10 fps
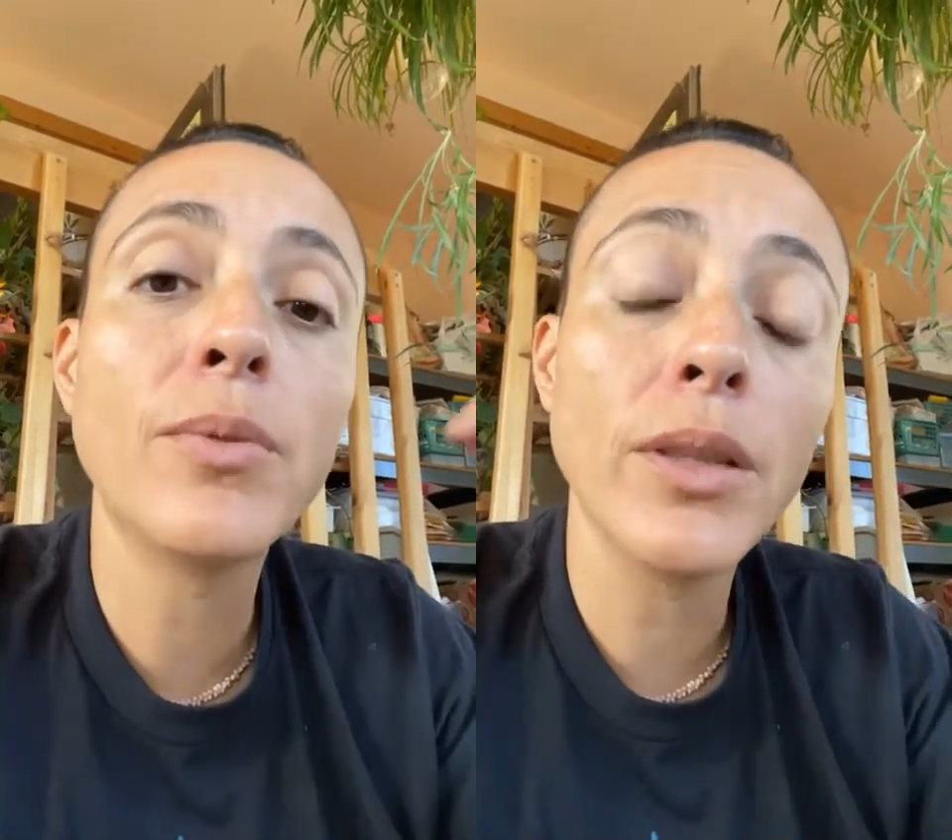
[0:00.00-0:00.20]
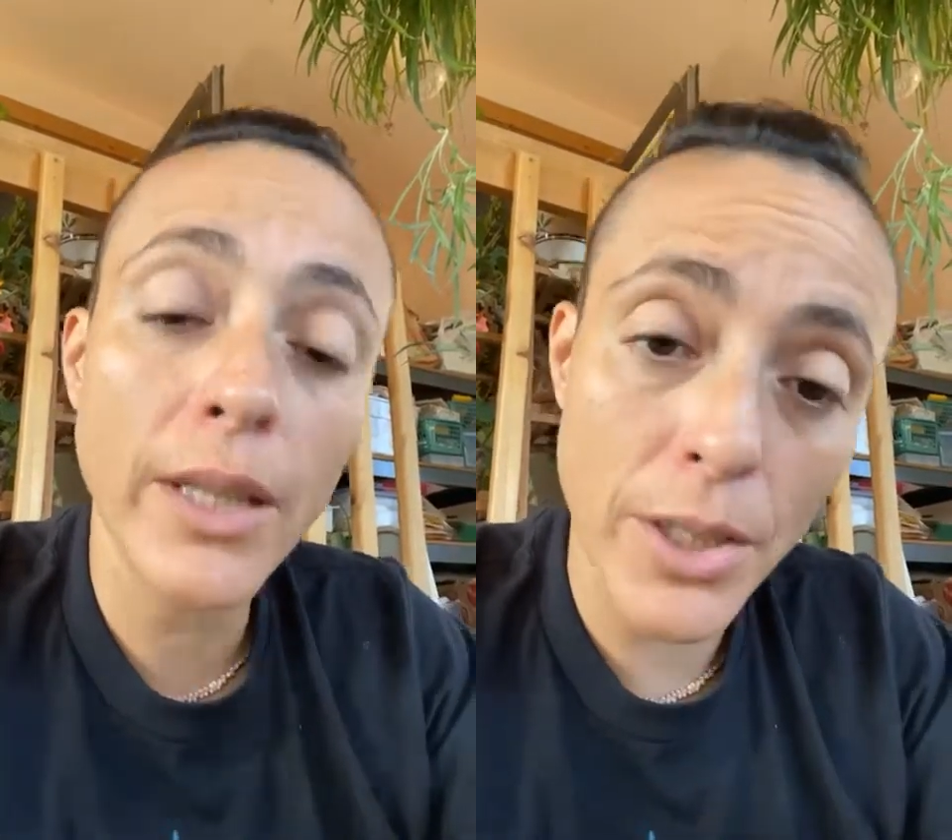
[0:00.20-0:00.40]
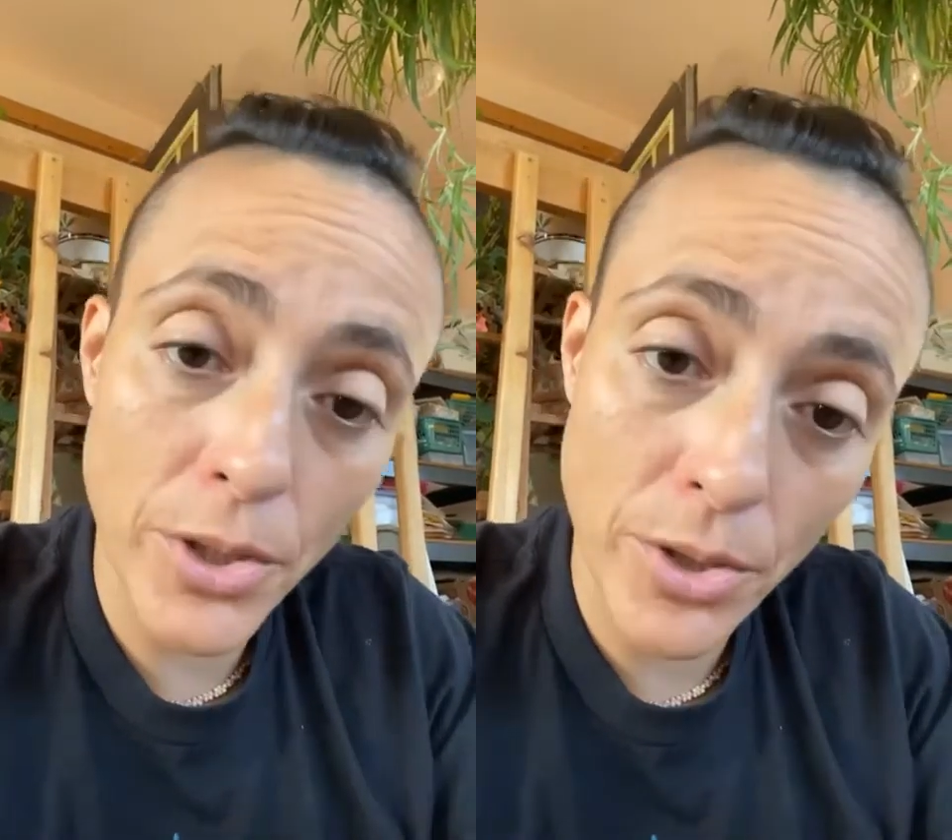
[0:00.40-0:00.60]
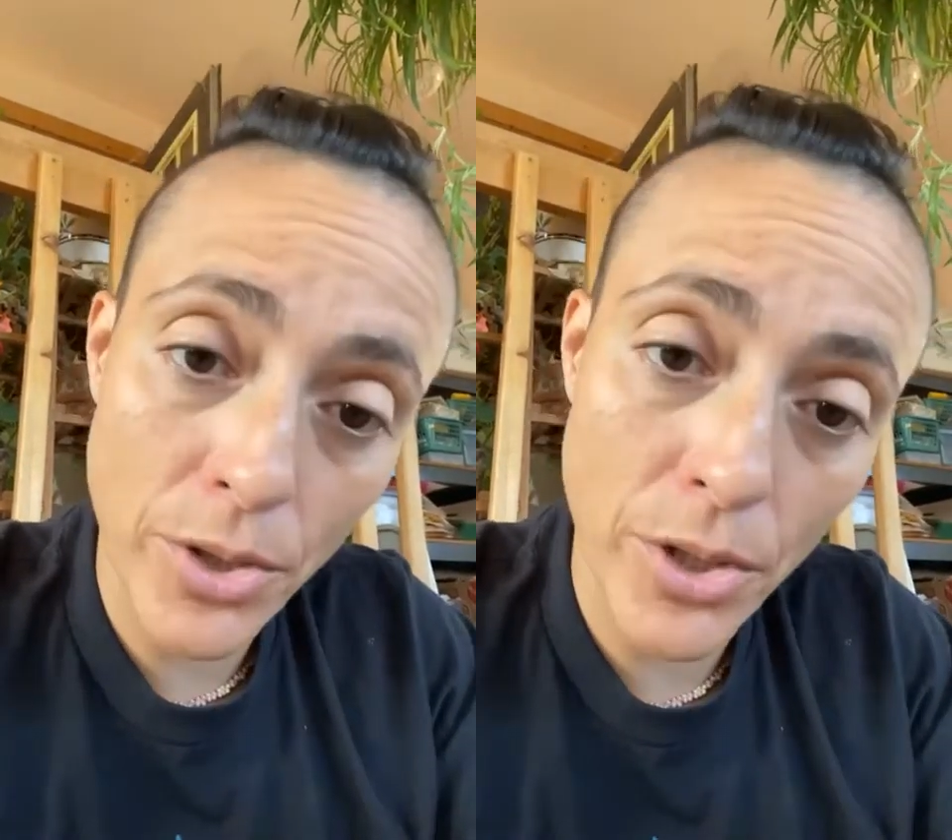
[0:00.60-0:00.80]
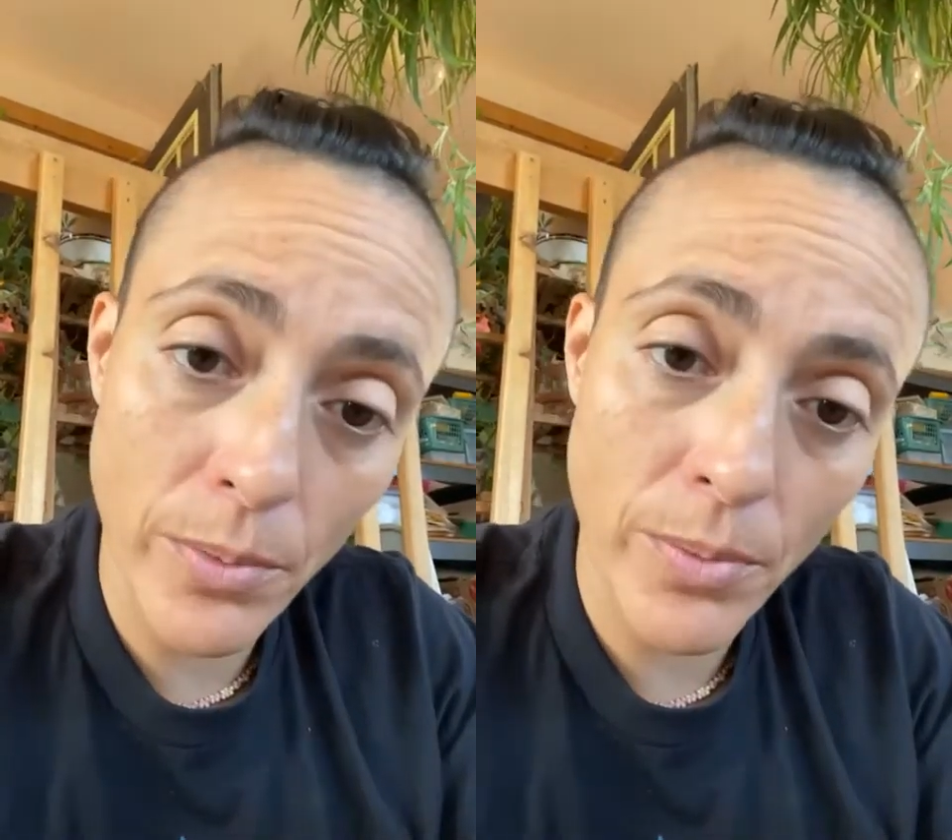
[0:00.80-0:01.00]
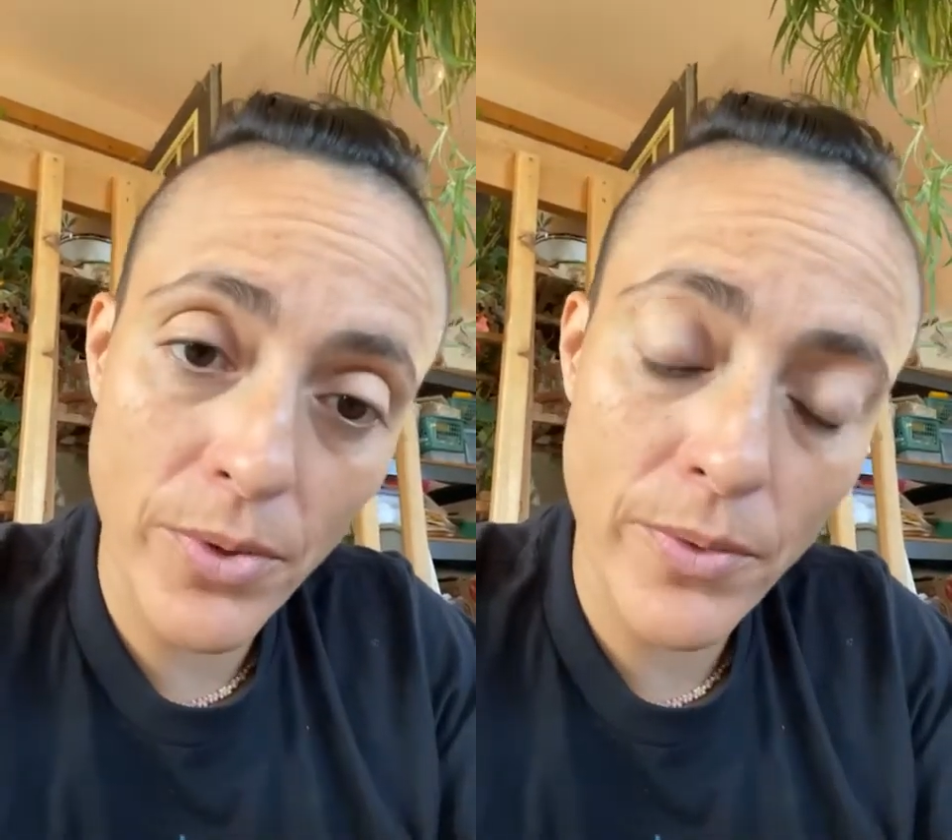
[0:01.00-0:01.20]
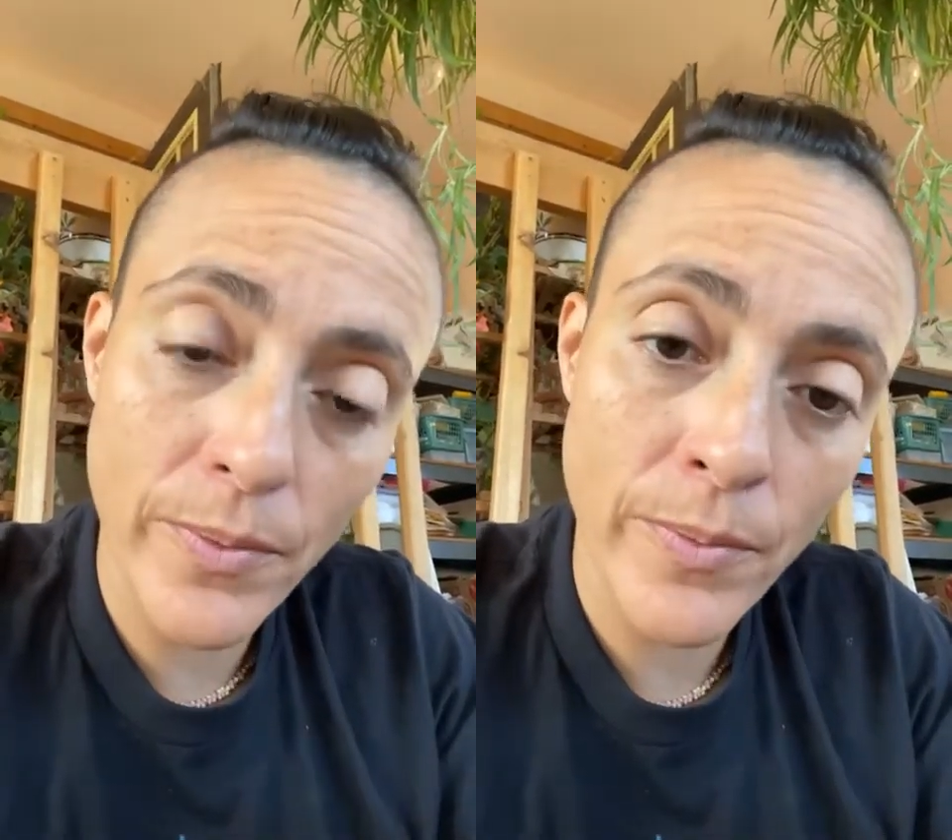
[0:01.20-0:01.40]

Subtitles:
relationships.